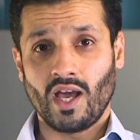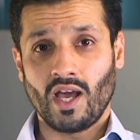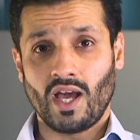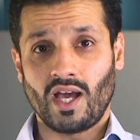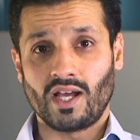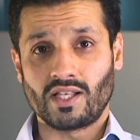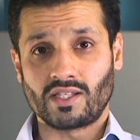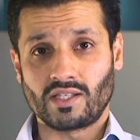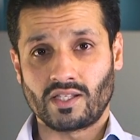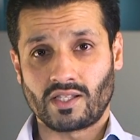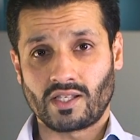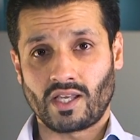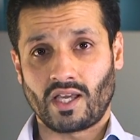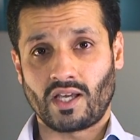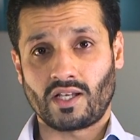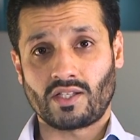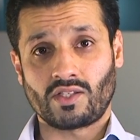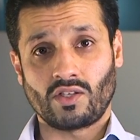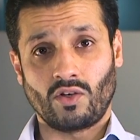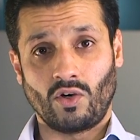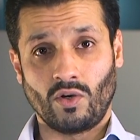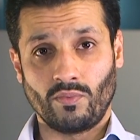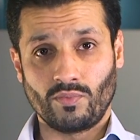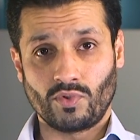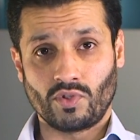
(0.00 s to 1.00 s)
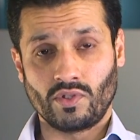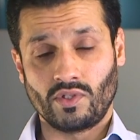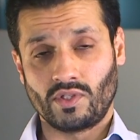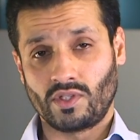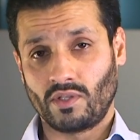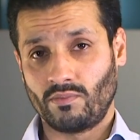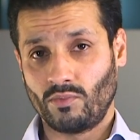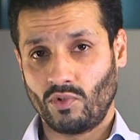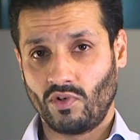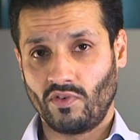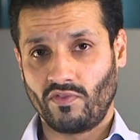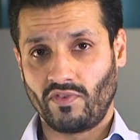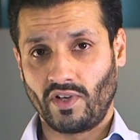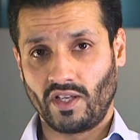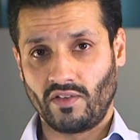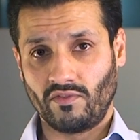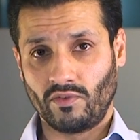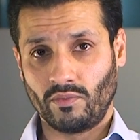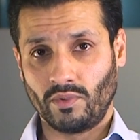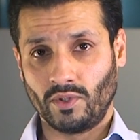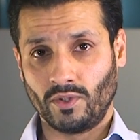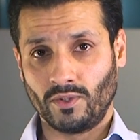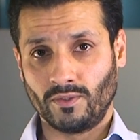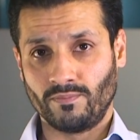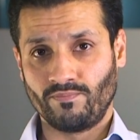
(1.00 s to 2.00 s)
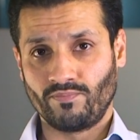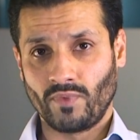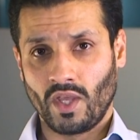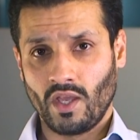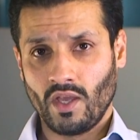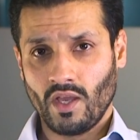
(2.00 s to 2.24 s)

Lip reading: as the tax options are more favourable.